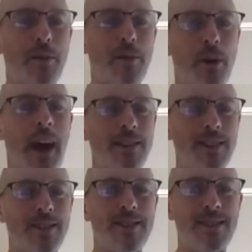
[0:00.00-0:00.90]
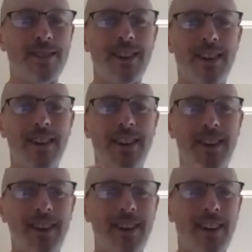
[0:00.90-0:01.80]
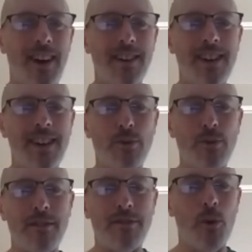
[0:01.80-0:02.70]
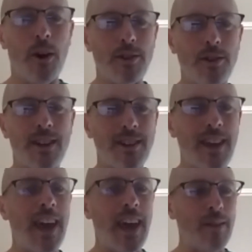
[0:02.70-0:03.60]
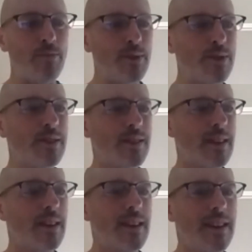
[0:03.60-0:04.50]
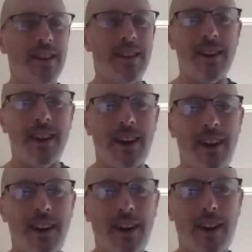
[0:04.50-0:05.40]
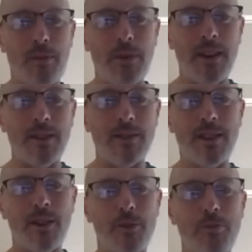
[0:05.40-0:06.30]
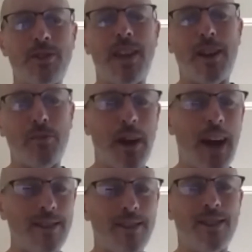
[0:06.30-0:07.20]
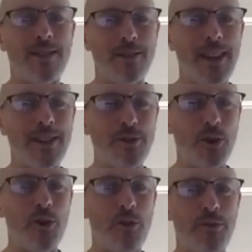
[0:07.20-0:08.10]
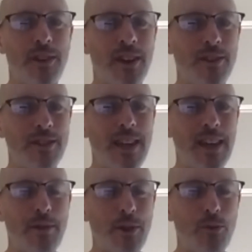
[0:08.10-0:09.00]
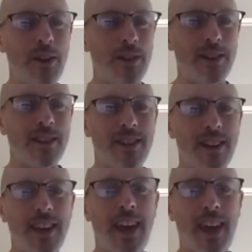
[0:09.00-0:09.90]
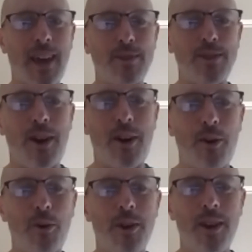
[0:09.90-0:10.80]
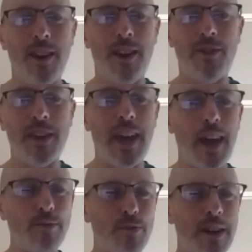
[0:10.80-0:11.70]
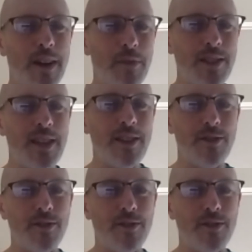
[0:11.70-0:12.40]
practice uh, get reinforced in games uh, because you know the mistaken practice doesn't lead to a goal for the other team in the way that it does in a game. So the games become the teacher this